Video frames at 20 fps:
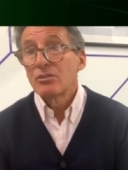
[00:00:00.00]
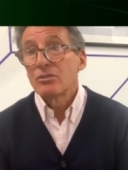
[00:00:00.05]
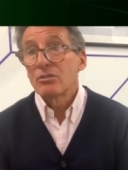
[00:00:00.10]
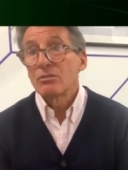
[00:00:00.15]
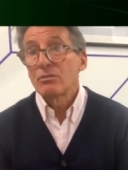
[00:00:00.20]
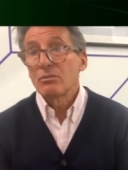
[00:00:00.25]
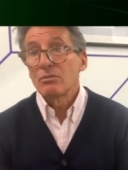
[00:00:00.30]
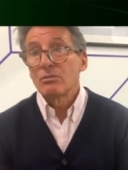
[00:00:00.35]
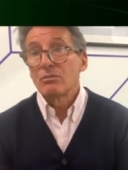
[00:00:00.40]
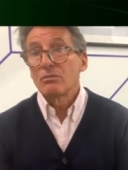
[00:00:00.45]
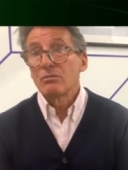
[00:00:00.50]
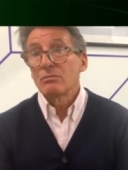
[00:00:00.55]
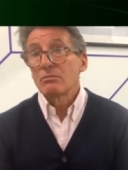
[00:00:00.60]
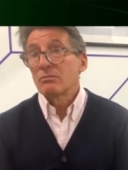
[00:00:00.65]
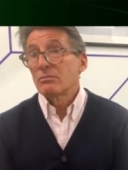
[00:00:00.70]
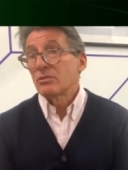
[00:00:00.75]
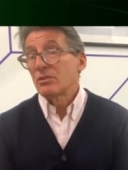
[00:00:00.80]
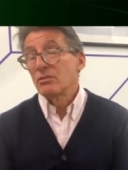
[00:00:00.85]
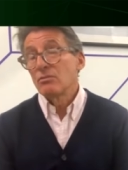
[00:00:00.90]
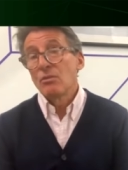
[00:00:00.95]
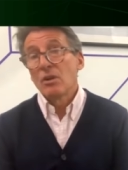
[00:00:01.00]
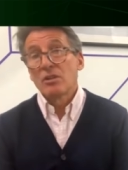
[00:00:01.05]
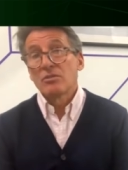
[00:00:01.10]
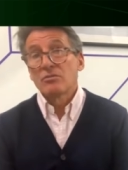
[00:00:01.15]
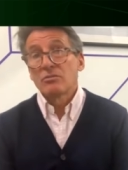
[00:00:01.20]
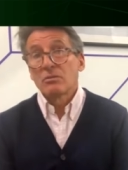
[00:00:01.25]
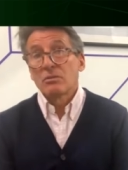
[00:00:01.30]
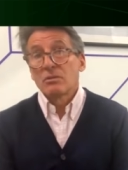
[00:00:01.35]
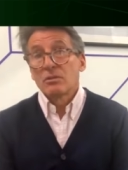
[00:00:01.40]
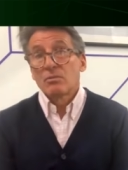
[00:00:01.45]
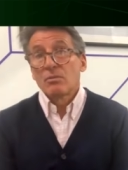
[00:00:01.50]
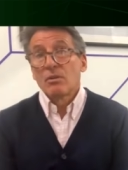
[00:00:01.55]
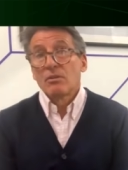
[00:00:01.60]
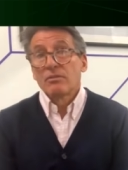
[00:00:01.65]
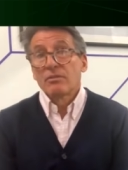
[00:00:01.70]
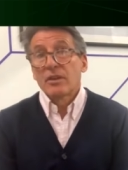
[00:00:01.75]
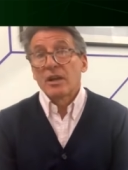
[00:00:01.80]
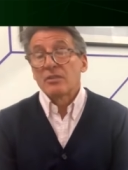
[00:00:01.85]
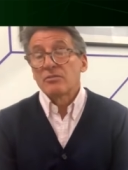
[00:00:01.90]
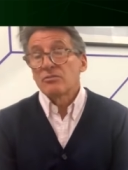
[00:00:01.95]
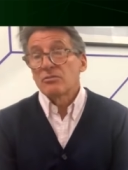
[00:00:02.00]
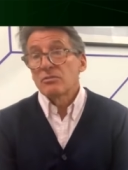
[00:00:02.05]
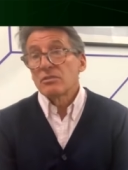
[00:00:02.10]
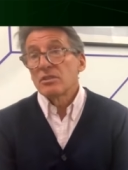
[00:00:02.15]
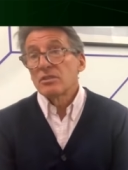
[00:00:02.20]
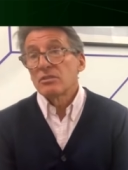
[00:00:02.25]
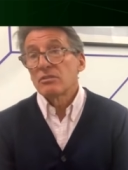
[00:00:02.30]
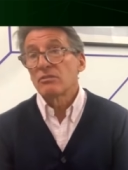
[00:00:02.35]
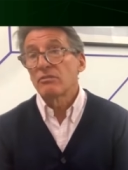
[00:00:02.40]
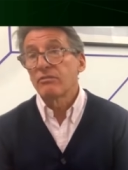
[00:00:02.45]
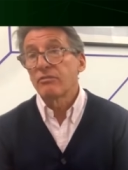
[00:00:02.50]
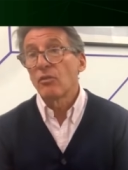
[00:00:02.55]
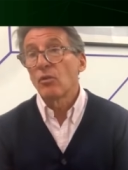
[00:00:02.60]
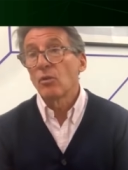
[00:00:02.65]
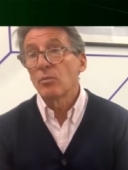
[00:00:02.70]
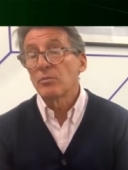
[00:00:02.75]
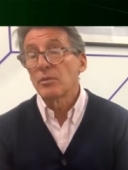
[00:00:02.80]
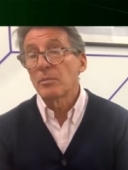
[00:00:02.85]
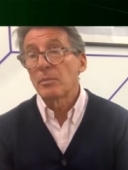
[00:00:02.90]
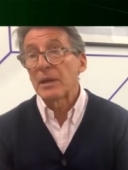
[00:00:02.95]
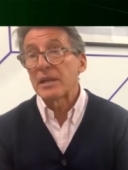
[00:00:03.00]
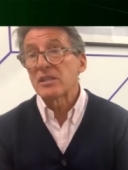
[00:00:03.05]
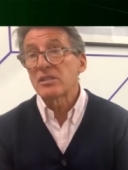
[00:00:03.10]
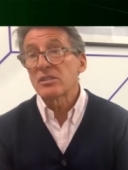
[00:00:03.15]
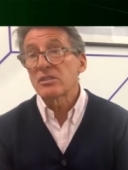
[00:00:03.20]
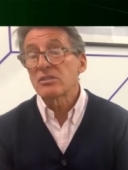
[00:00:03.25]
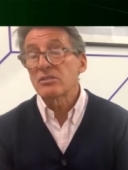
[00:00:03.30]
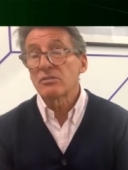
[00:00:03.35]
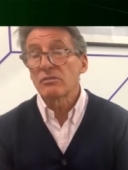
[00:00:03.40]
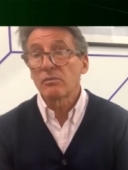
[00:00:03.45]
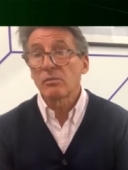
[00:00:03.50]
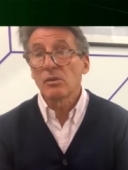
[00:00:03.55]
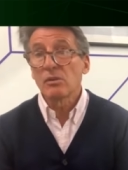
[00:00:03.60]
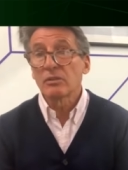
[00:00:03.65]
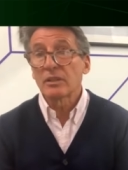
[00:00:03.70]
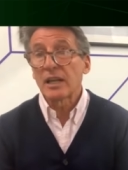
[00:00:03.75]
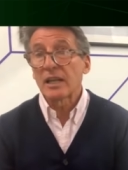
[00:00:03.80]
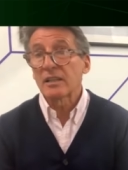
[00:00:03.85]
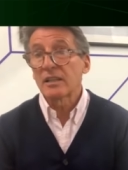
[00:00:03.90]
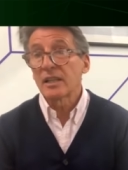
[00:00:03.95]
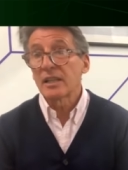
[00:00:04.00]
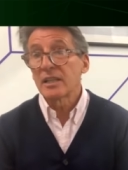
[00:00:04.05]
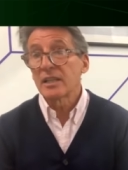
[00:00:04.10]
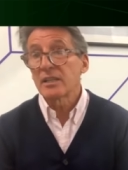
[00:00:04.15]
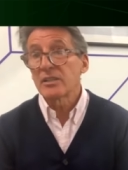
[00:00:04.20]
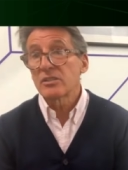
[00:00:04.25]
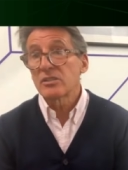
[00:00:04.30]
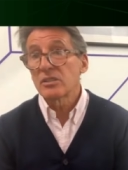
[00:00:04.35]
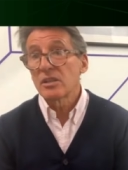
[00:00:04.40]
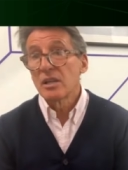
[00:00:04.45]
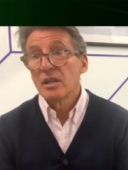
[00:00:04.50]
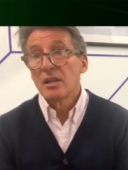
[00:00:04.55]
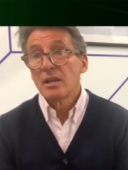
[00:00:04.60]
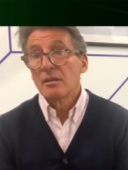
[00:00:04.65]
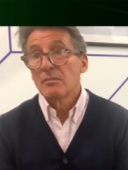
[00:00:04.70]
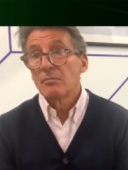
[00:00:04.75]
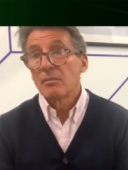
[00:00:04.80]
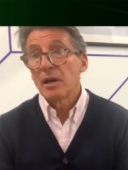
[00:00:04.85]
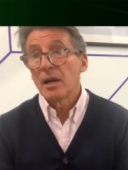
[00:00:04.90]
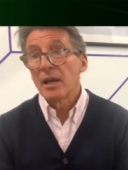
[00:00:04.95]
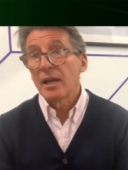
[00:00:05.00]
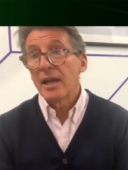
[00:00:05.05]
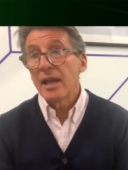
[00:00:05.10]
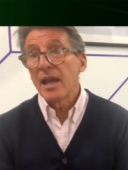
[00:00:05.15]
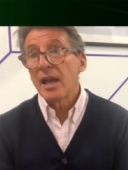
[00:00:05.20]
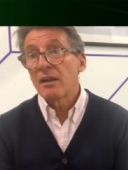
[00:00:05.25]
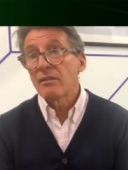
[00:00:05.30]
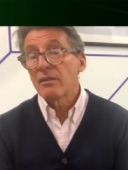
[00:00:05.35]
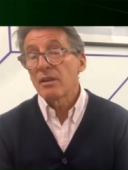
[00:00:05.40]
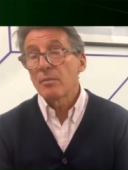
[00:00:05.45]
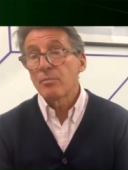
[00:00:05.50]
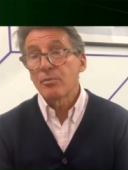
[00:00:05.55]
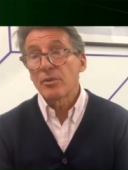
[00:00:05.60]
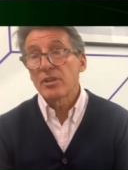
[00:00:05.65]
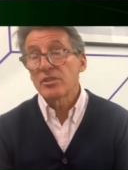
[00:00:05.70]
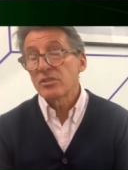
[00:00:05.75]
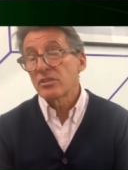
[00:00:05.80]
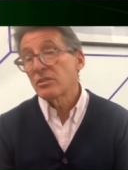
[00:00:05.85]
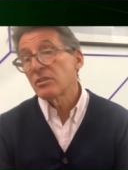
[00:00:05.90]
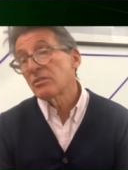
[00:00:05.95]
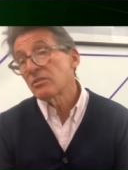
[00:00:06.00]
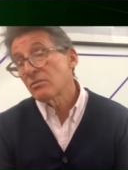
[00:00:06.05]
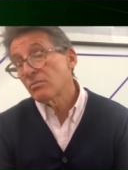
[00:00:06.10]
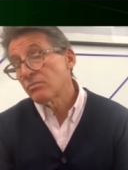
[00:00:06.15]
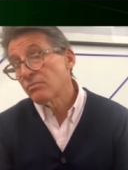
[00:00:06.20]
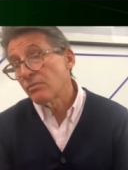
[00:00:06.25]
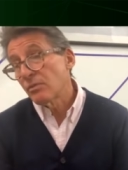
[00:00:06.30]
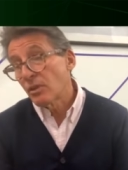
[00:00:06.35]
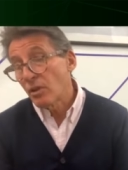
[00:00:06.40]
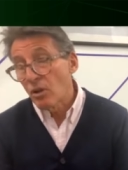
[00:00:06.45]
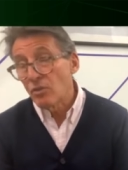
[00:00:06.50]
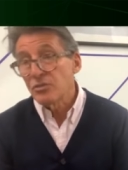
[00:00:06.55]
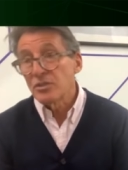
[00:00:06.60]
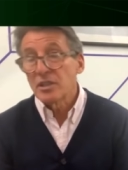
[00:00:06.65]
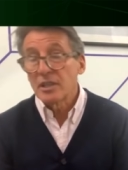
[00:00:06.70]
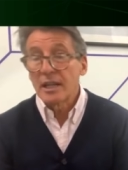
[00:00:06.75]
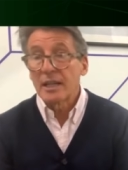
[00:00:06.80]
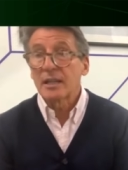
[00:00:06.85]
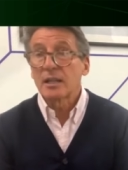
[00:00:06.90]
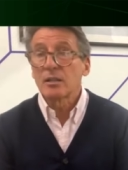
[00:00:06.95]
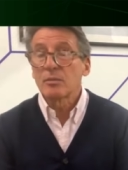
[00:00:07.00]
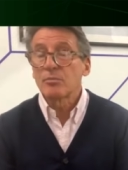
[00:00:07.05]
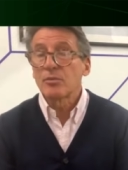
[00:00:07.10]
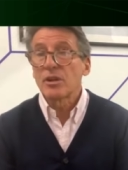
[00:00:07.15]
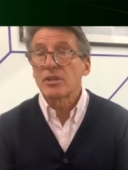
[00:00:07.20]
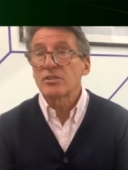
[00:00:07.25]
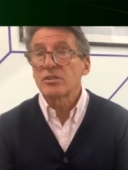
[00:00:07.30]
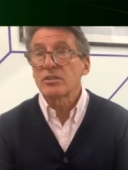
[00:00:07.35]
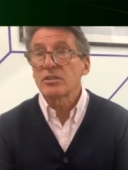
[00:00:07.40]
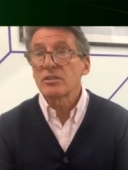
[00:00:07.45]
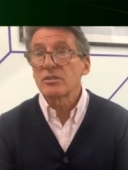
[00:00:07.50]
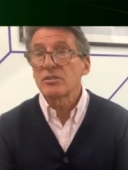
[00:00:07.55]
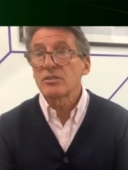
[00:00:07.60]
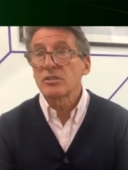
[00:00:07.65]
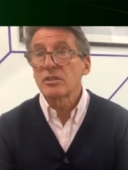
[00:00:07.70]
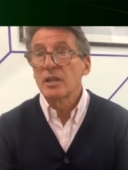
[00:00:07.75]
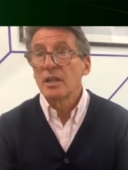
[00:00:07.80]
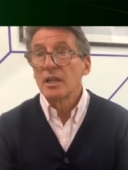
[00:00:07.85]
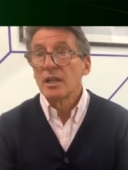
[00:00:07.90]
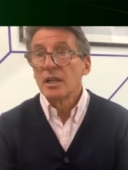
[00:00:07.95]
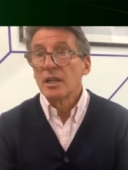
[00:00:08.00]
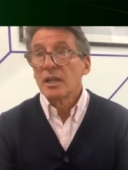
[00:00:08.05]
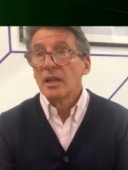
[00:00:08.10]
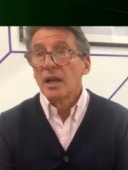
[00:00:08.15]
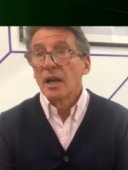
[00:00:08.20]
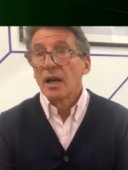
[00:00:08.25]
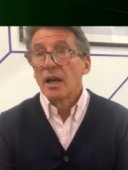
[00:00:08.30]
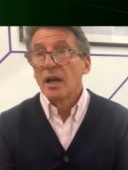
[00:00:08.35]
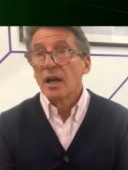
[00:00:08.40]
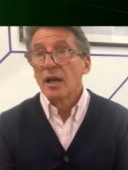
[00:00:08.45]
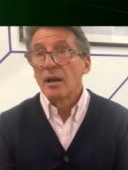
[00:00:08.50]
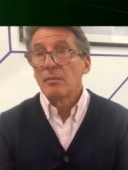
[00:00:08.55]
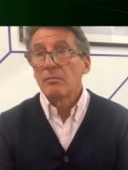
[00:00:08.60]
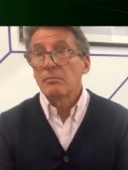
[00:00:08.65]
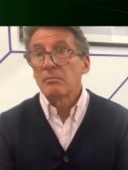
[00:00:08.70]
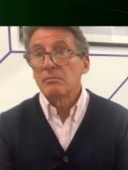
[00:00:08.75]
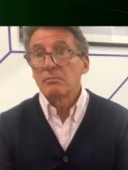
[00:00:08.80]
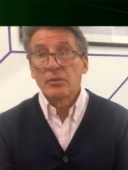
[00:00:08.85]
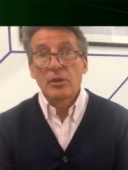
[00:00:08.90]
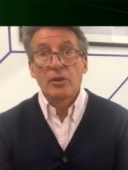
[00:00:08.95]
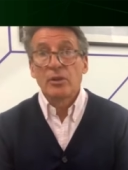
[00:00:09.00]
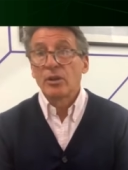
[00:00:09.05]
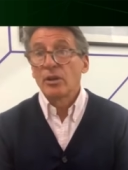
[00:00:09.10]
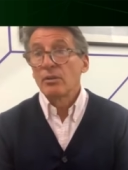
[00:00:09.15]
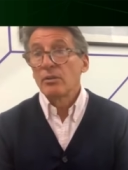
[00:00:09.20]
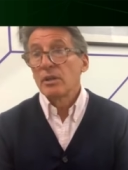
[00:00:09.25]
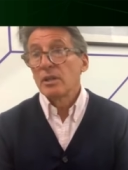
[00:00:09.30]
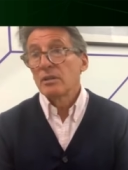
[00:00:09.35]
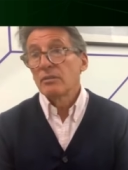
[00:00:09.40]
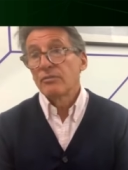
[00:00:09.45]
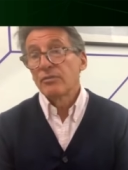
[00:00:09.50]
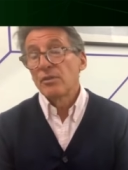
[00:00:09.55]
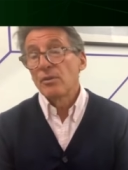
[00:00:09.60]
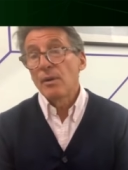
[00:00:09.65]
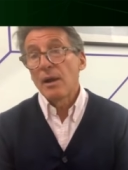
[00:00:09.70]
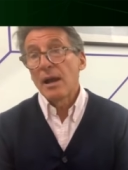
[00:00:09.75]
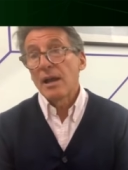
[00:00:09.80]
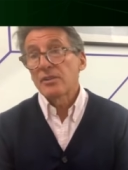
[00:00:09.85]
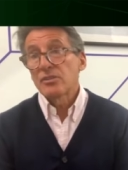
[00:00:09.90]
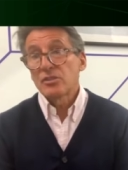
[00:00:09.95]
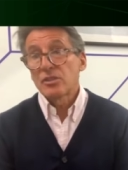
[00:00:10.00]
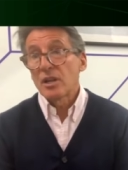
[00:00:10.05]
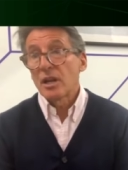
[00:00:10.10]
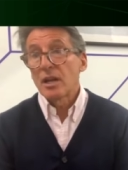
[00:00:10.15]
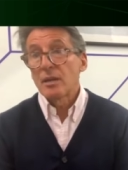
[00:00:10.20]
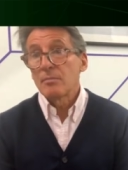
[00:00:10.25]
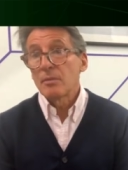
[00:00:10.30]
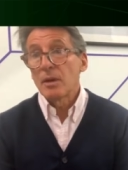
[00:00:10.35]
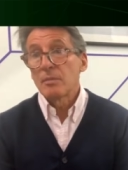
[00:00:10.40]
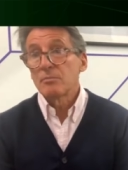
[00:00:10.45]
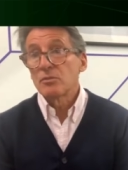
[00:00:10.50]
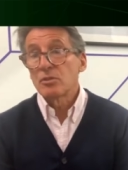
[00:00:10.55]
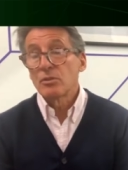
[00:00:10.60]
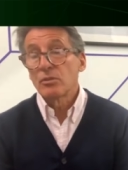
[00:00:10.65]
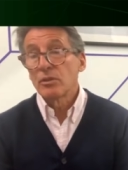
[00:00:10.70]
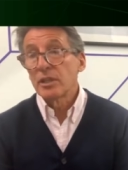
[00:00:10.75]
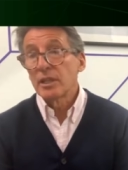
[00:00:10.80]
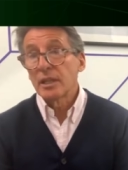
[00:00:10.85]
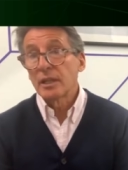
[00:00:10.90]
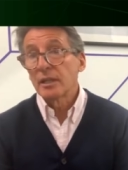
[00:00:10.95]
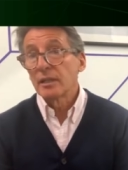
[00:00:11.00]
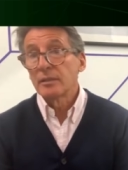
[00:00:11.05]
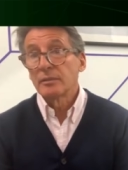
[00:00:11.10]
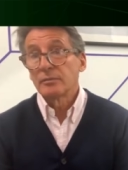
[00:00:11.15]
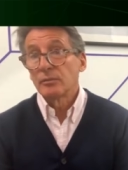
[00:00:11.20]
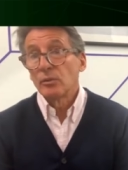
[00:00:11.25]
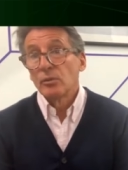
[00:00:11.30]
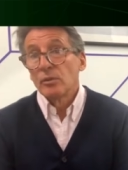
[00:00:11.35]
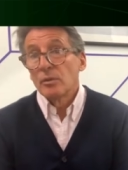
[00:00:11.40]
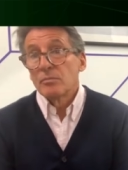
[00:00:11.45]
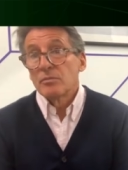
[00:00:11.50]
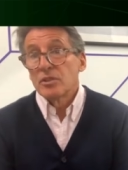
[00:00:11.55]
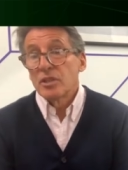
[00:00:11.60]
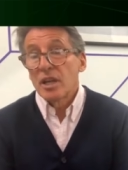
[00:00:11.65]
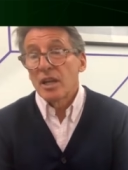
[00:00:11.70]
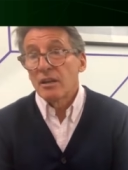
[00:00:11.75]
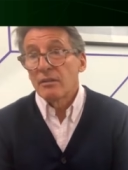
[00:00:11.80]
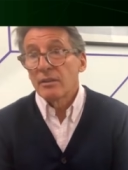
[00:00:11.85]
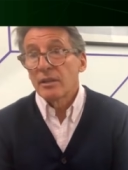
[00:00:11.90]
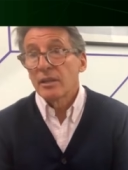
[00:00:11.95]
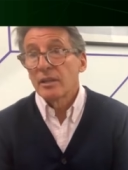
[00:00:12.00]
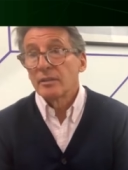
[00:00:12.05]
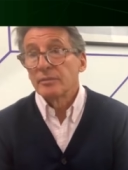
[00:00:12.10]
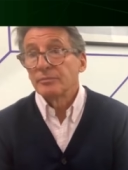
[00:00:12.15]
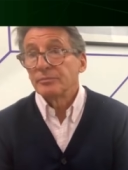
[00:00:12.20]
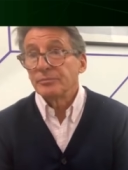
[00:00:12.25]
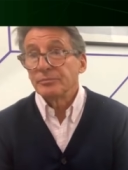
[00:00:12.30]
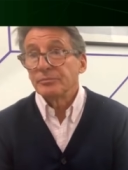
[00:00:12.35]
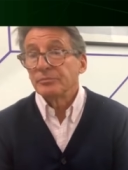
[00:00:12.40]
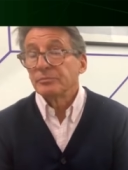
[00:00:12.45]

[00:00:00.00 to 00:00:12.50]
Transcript: to 212 countries that form the basis of World Athletics. My area presidents, continental presidents. Um, you know, in a few hours' time, I'm joining a, or I'm chairing a,